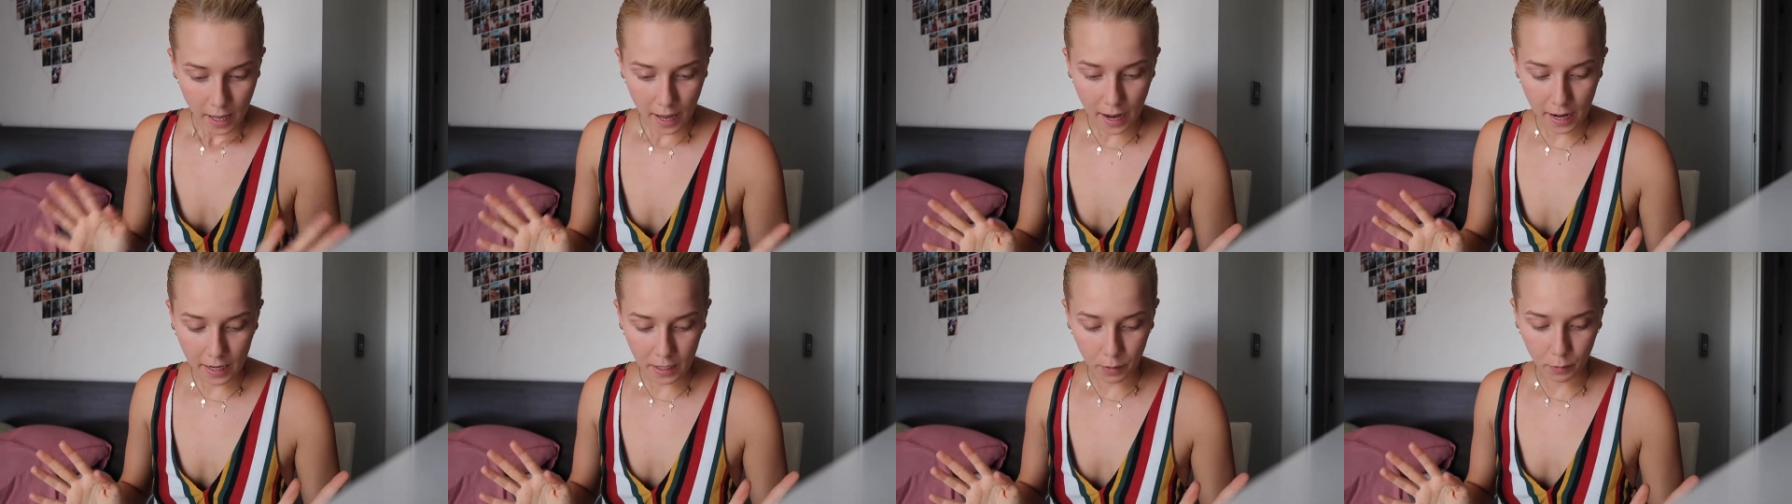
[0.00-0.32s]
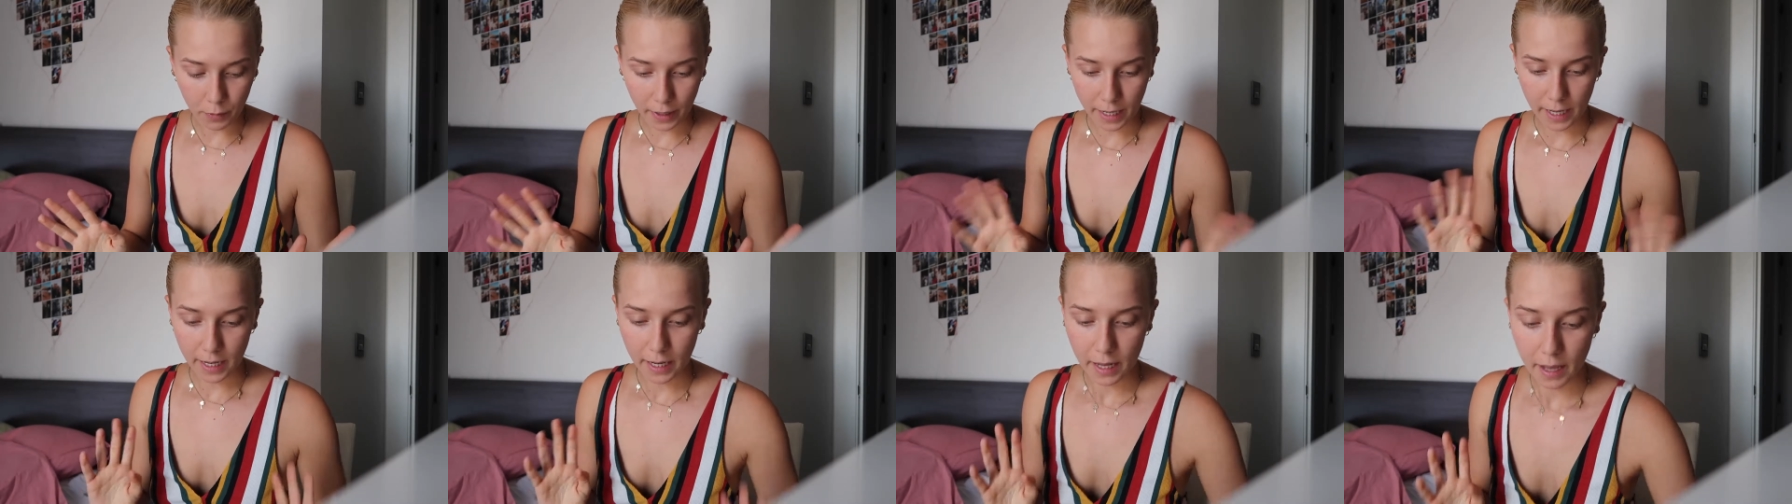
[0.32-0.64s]

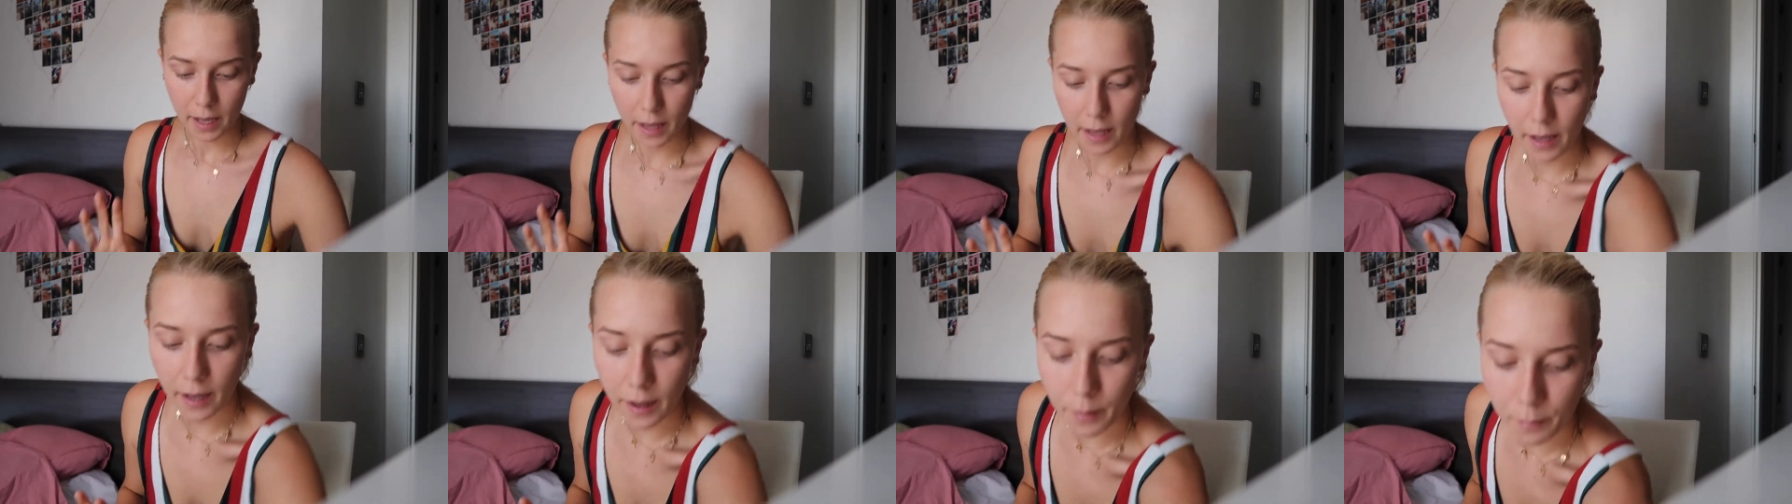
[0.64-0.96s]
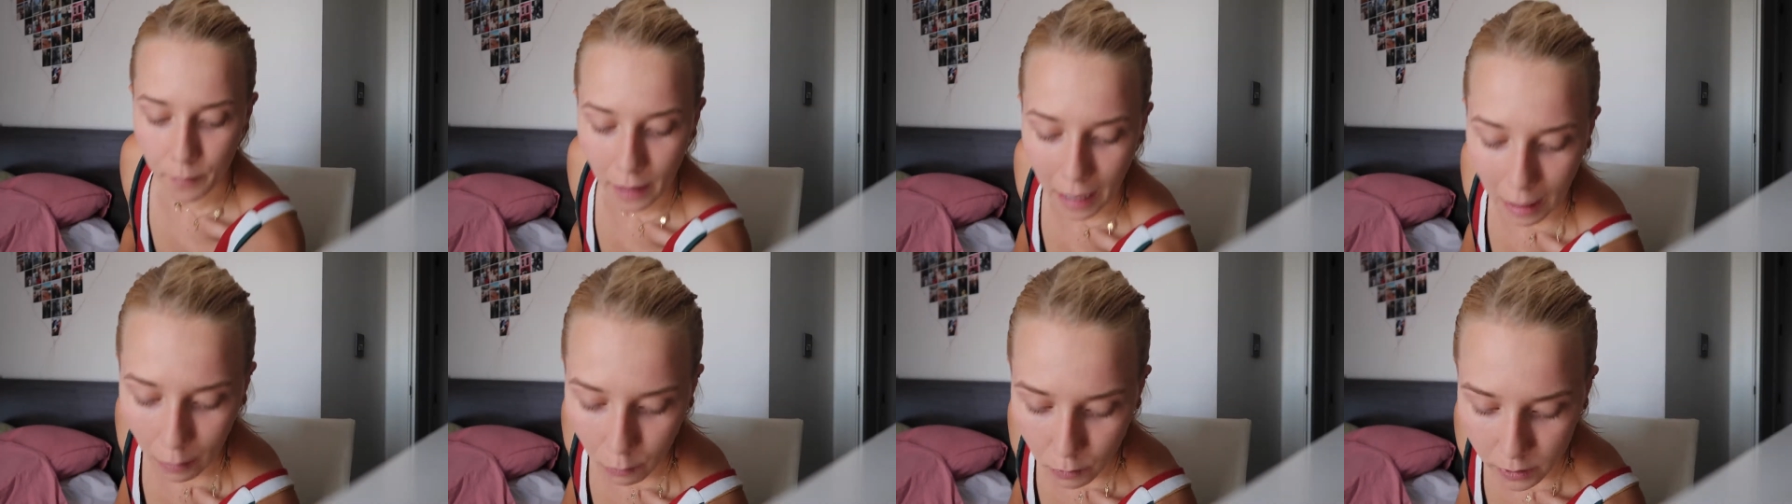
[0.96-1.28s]
anyway
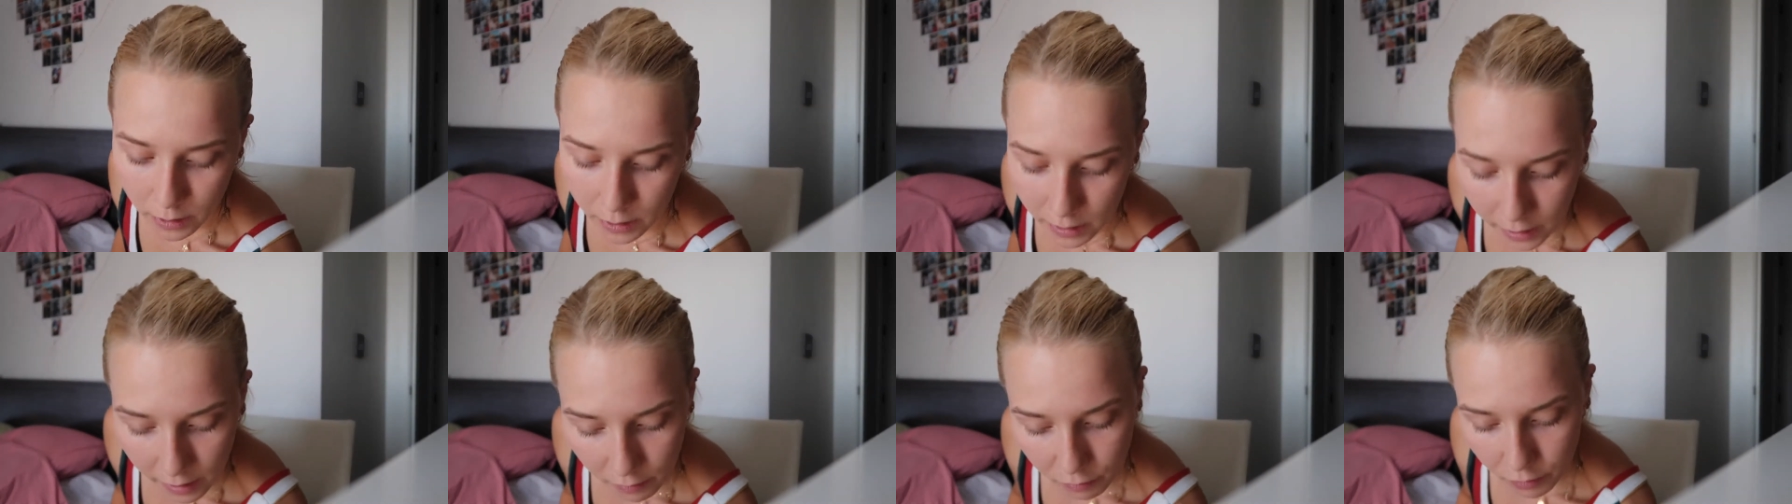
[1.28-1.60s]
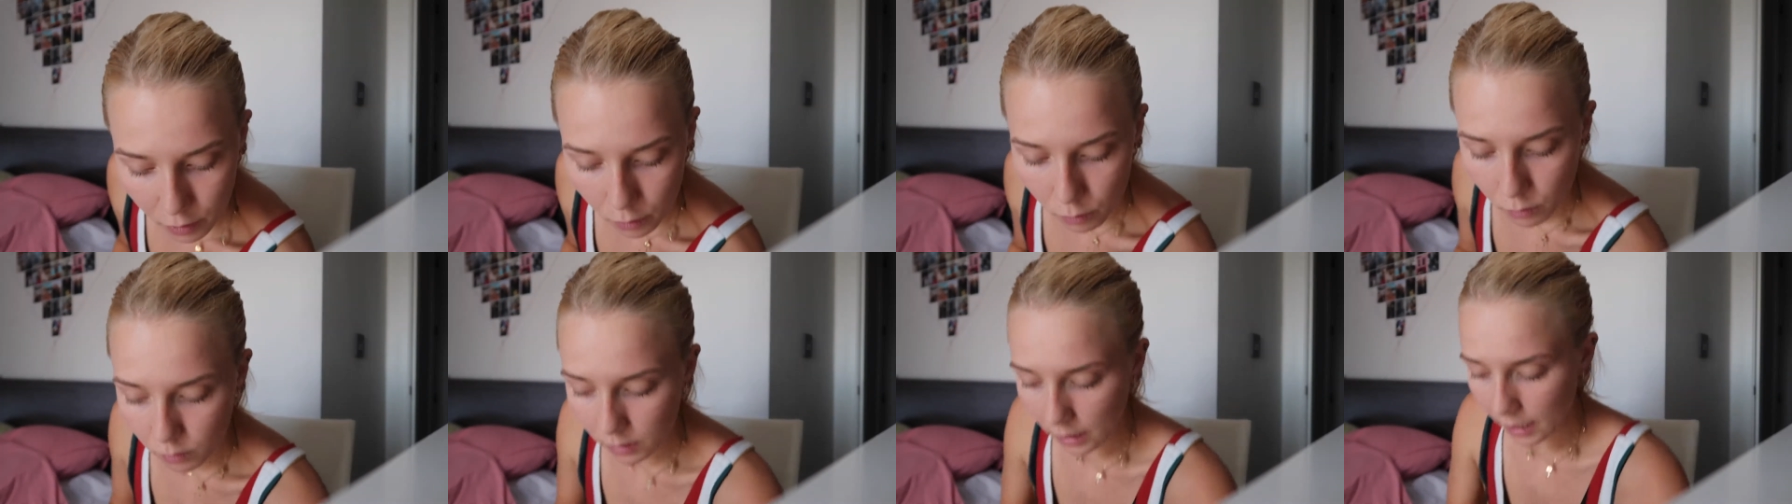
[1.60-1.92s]
um, i want to
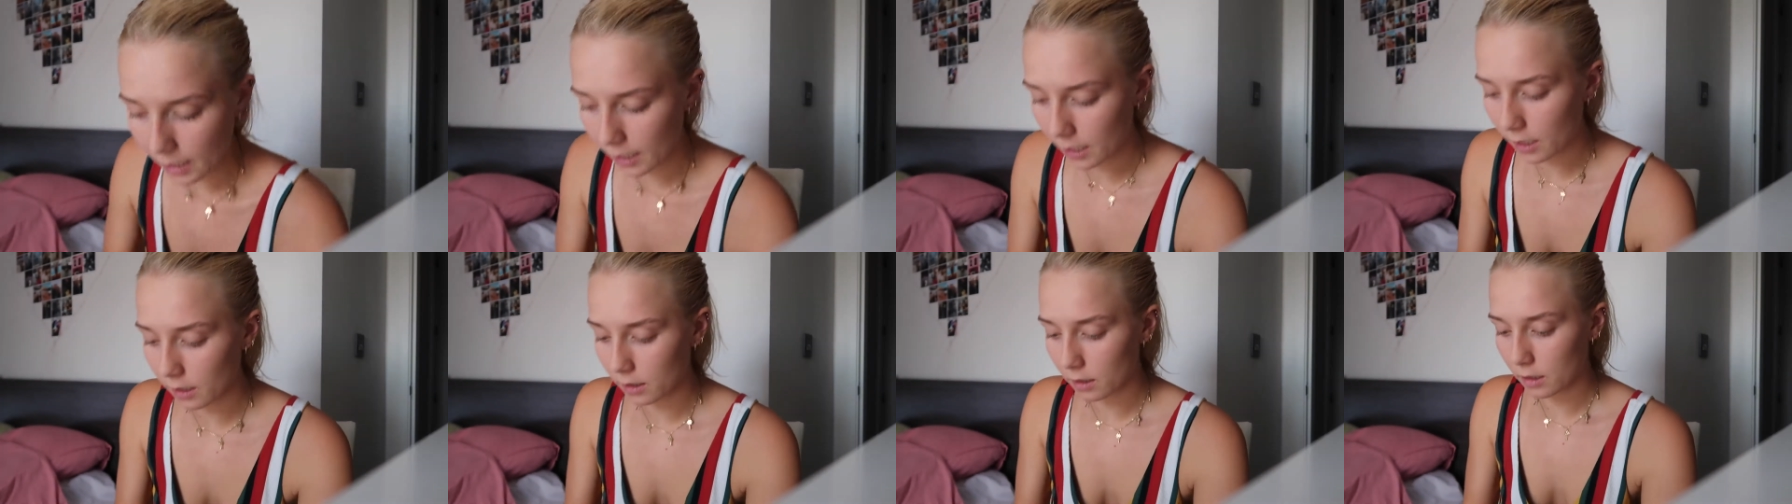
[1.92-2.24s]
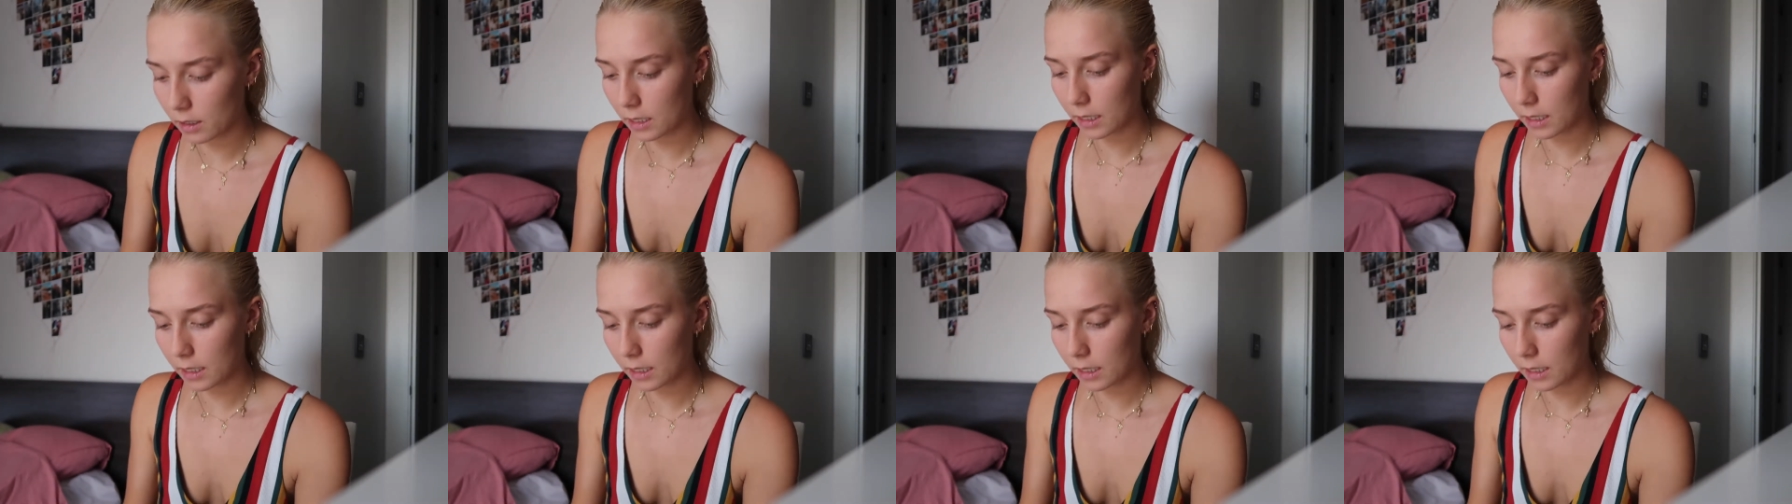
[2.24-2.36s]
give you like